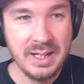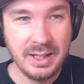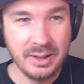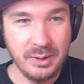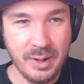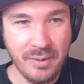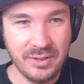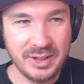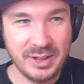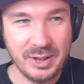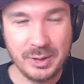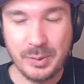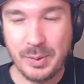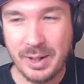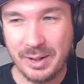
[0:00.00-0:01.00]
I don't have a
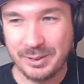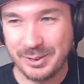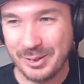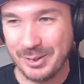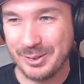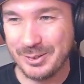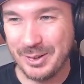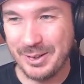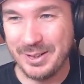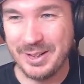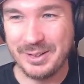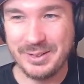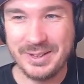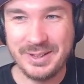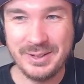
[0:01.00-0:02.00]
ton of wild cards right
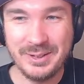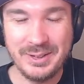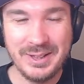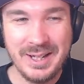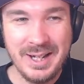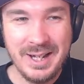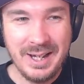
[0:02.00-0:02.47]
now either.